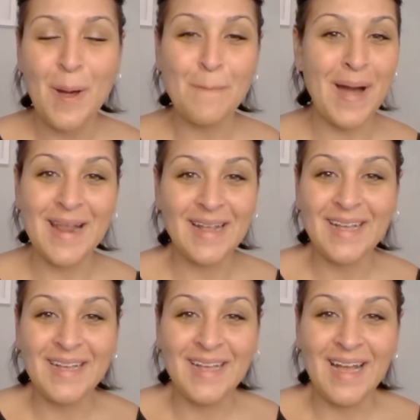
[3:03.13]
but
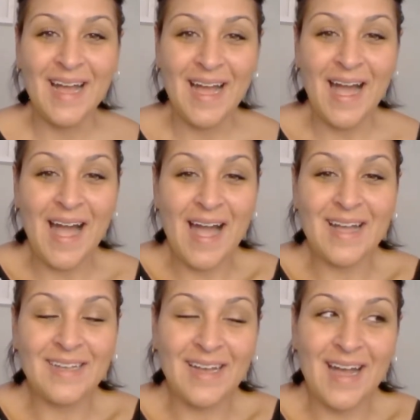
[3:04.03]

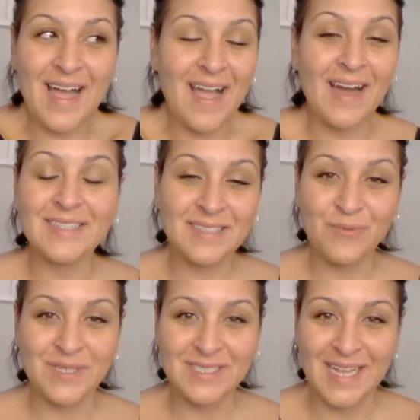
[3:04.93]
I honestly
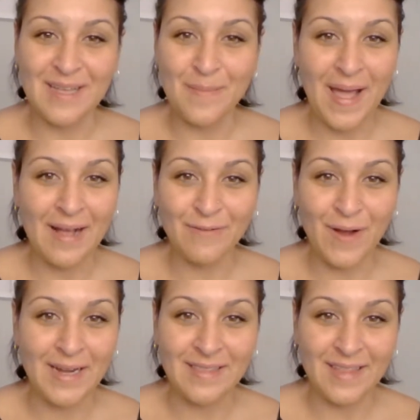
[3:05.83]
wouldn't take it back for
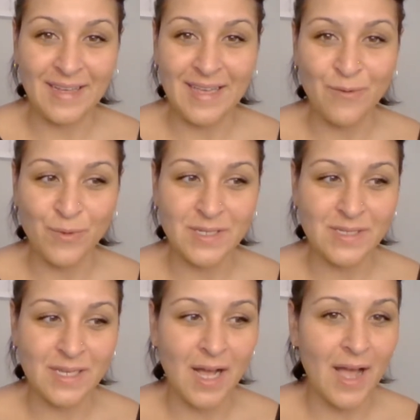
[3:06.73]
anything. It
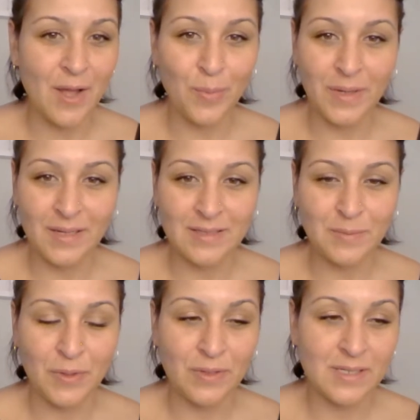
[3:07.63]
was an eye-opening
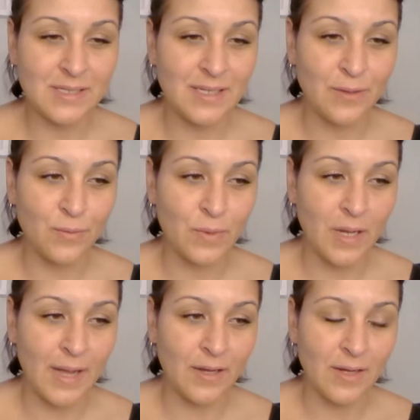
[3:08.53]
experience.
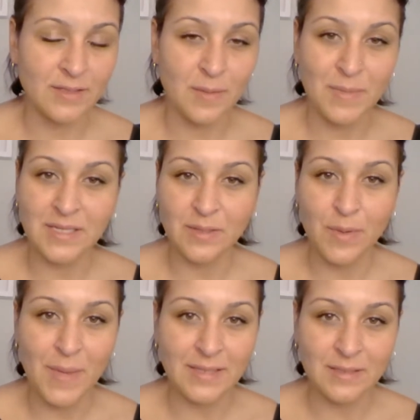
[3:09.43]
I got to meet some
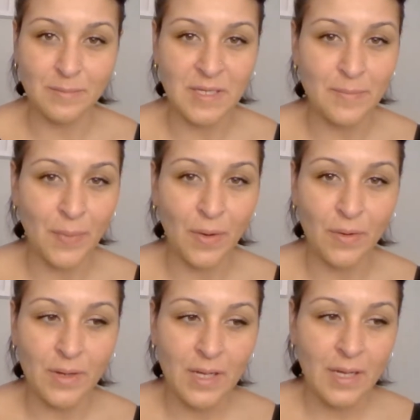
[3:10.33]
amazing
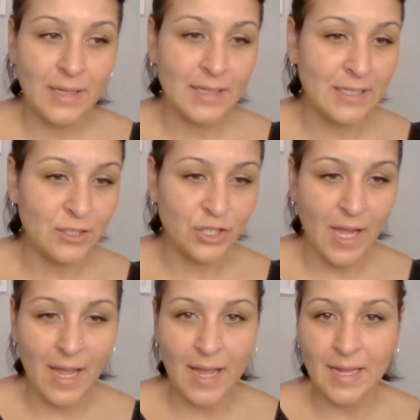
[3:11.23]
people,
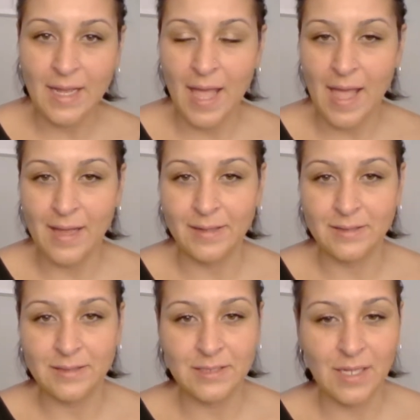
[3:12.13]
EJ
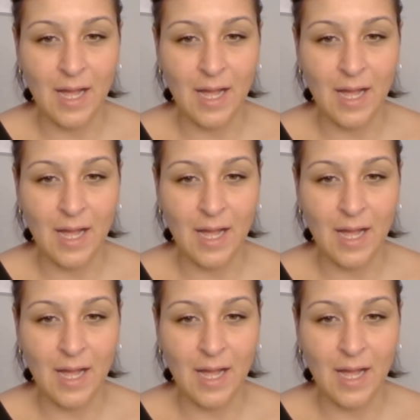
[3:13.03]
and